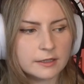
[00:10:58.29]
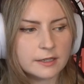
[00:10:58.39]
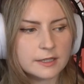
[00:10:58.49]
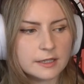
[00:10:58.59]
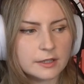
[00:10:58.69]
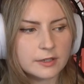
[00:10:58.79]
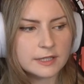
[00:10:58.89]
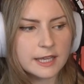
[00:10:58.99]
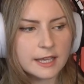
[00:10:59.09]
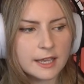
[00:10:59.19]
Because it looks
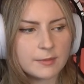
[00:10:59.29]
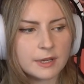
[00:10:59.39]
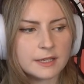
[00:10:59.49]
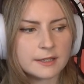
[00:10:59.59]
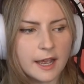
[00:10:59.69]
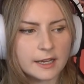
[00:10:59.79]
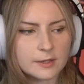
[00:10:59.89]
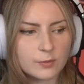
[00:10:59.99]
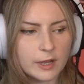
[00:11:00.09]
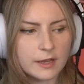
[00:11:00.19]
like him and his
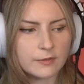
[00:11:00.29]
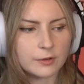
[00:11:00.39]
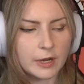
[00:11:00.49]
ex-wife or